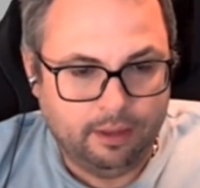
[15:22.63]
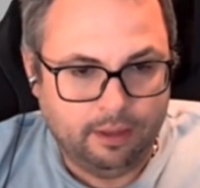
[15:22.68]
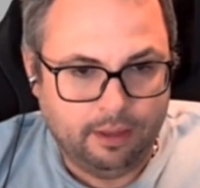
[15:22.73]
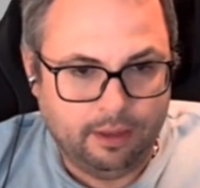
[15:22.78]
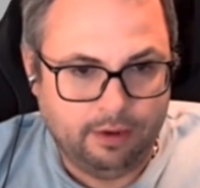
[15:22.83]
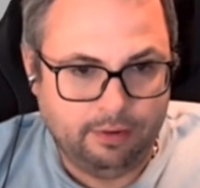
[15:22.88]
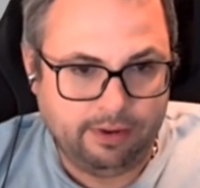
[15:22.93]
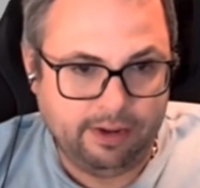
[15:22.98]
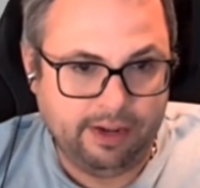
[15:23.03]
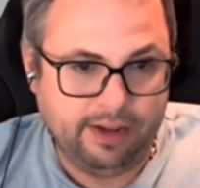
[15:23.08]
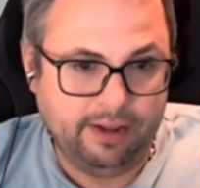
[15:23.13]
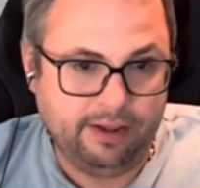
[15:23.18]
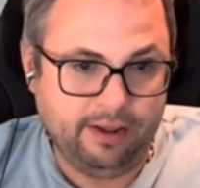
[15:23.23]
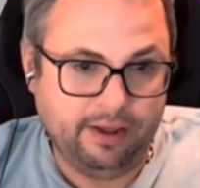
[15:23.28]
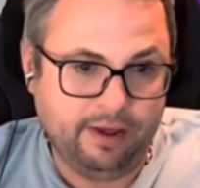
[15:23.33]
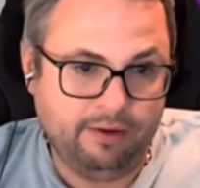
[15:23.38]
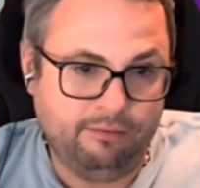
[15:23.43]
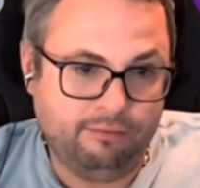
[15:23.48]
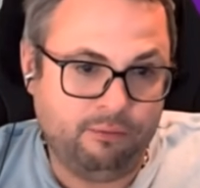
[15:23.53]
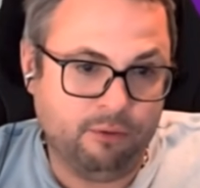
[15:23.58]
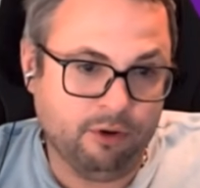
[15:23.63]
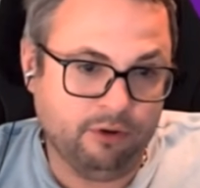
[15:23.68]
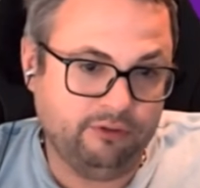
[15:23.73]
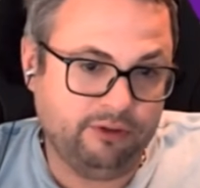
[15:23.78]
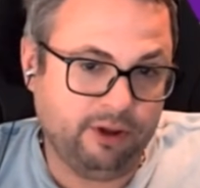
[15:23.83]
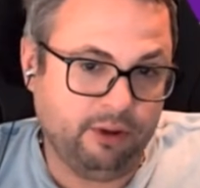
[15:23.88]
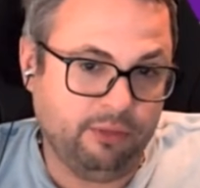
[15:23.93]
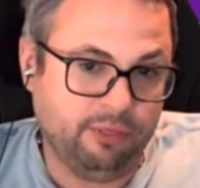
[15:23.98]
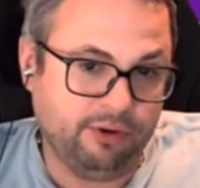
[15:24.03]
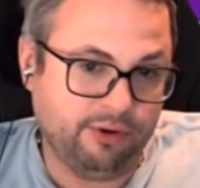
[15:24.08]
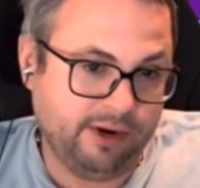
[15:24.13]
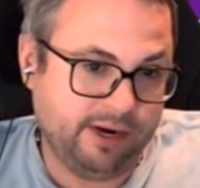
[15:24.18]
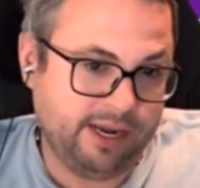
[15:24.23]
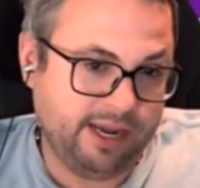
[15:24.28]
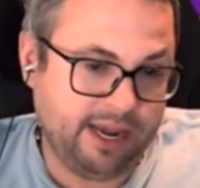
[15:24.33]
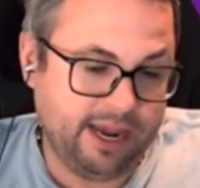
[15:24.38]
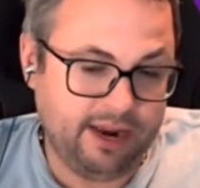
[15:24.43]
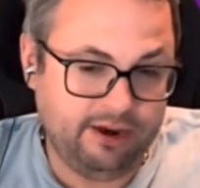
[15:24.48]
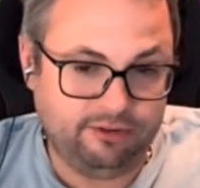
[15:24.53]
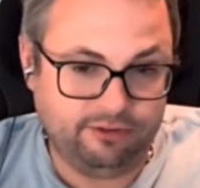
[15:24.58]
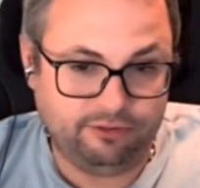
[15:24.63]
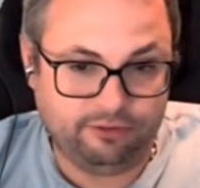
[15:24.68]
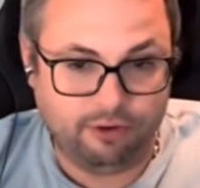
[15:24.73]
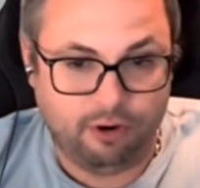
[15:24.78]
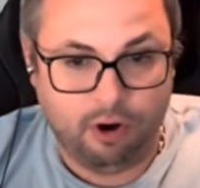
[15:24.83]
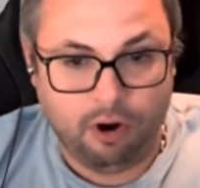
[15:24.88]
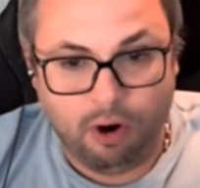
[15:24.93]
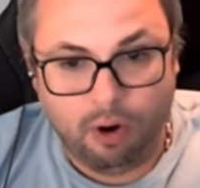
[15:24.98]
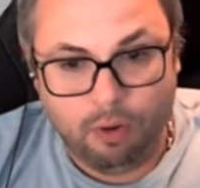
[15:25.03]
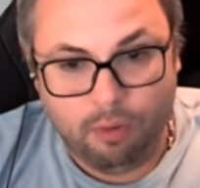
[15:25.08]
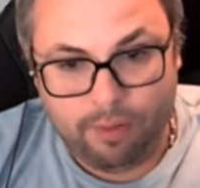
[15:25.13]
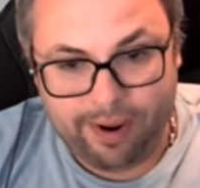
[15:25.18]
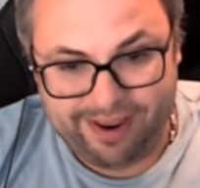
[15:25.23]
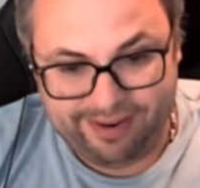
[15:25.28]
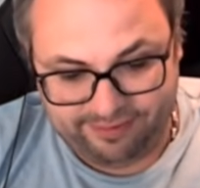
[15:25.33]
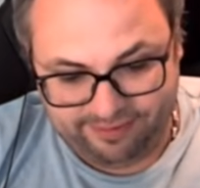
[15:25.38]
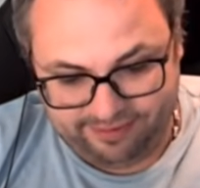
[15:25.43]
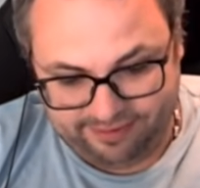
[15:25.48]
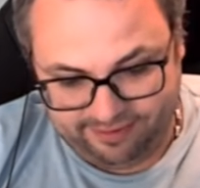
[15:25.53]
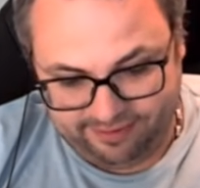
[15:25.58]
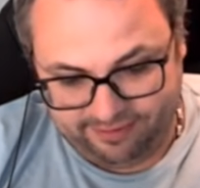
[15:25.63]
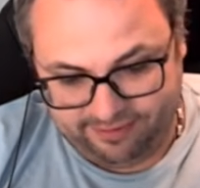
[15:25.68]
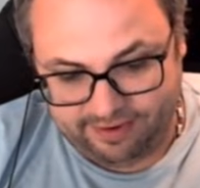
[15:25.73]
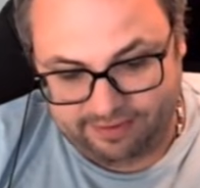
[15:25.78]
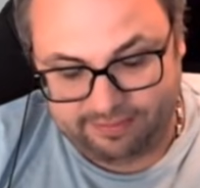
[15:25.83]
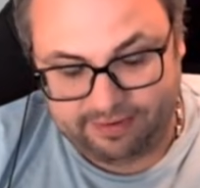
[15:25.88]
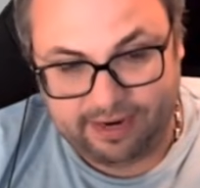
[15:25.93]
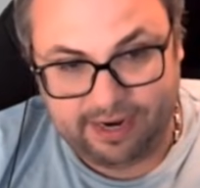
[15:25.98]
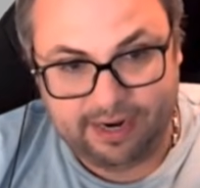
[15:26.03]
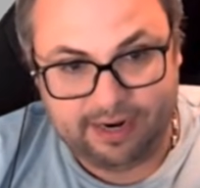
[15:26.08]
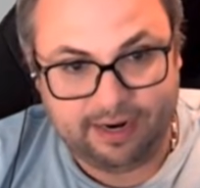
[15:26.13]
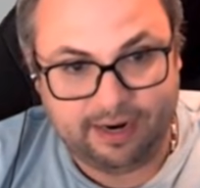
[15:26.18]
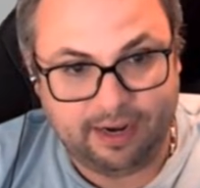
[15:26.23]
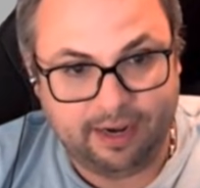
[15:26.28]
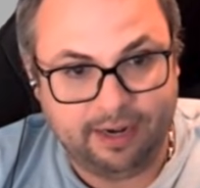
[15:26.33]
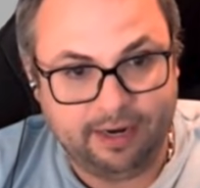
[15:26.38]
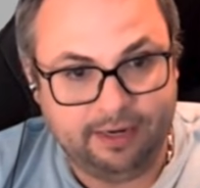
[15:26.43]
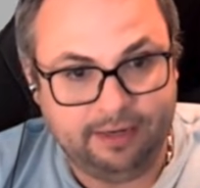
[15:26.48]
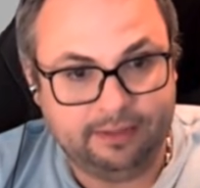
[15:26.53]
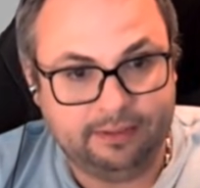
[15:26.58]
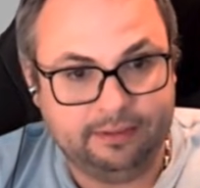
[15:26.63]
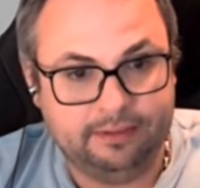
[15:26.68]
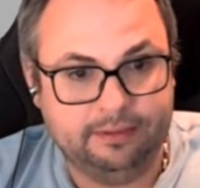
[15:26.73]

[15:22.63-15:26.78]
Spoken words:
Okay, a 4-cell 30 cage is always 6, 7, 8, 9.